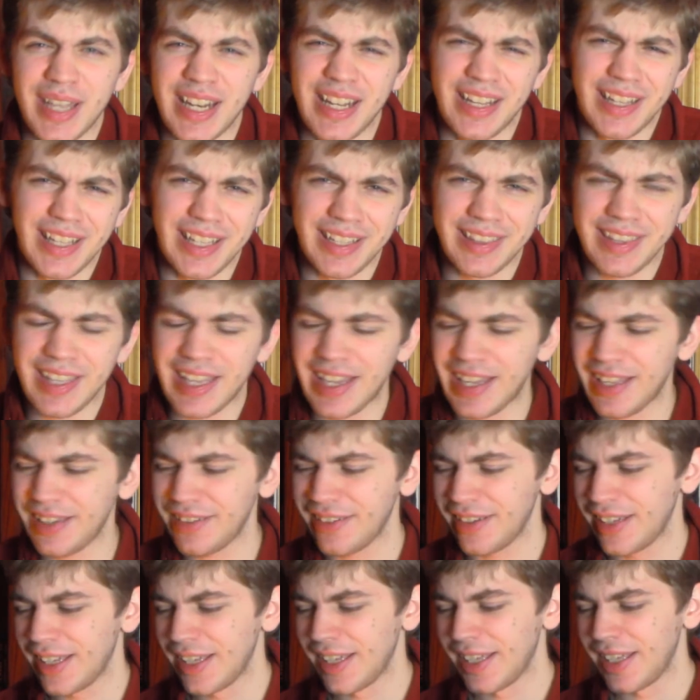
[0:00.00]
of like that.
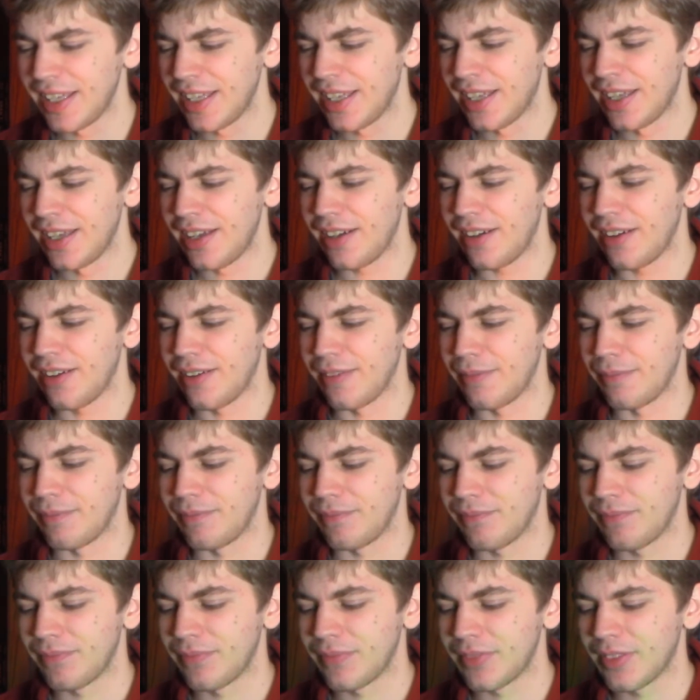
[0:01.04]

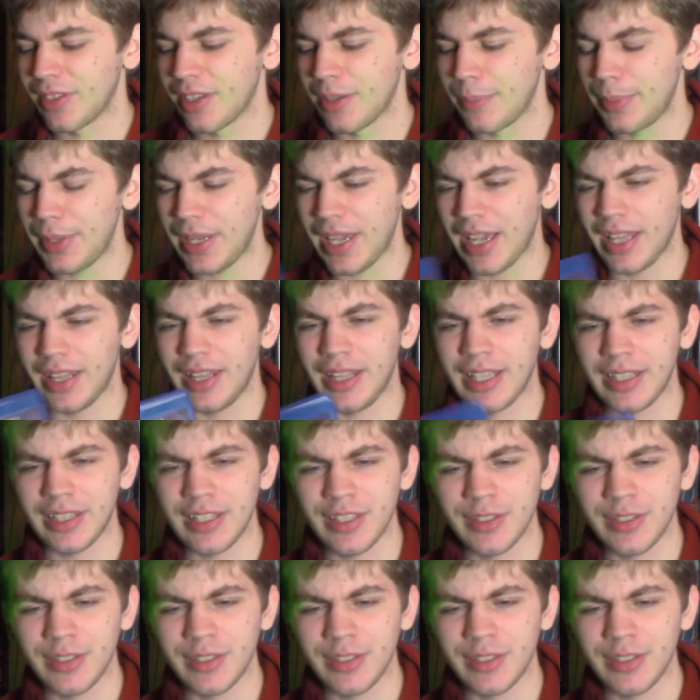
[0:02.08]
But yeah, I like this